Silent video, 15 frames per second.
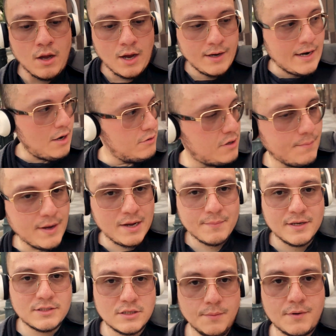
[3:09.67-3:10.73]
I now command
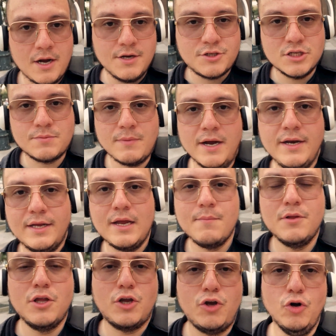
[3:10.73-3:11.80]
my subconscious mind to
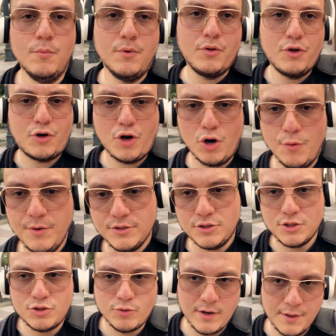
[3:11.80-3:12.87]
give me the humor, the courage,
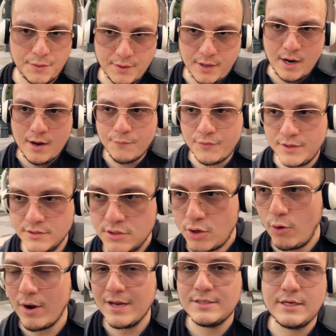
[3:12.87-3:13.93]
the strength, the confidence, the
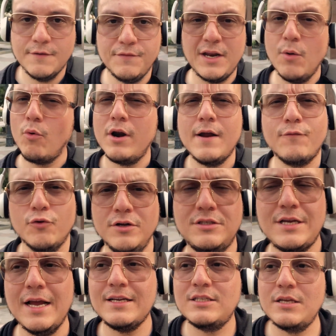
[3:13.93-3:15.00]
creativity, whatever it
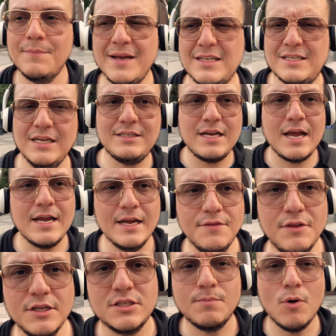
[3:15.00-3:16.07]
takes to make today
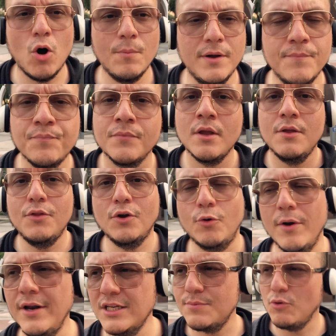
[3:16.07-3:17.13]
and this moment the
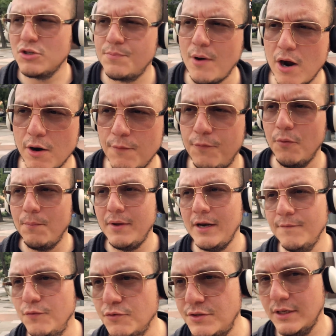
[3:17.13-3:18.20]
greatest, most powerful,
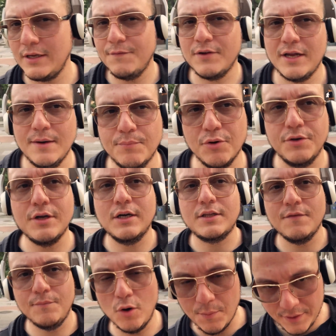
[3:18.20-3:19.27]
meaningful, significant, and
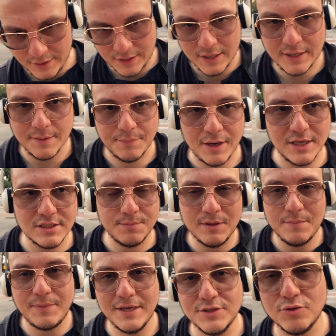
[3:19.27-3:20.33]
productive moment that it can
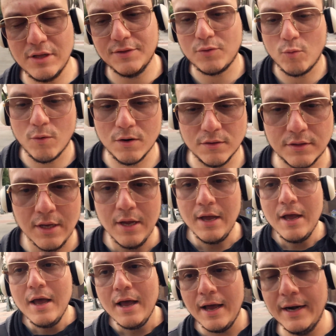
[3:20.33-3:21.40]
possibly be so that the world
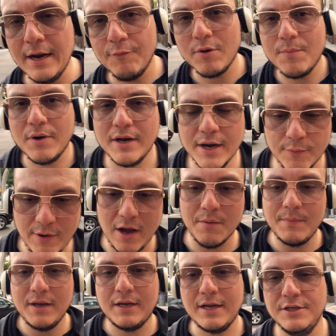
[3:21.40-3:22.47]
and everybody
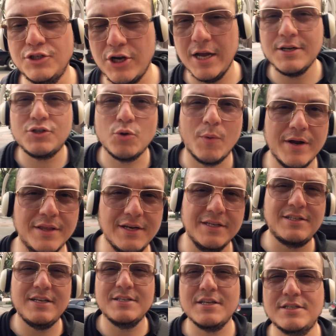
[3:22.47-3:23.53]
around me can change the way that
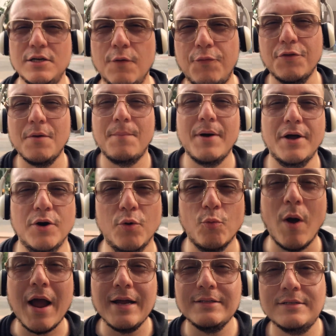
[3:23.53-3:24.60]
it sees itself for the better
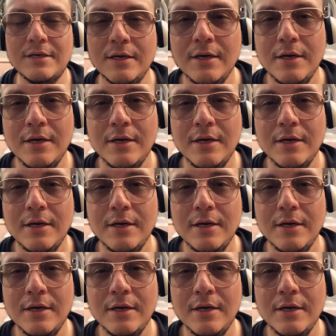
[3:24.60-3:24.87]
right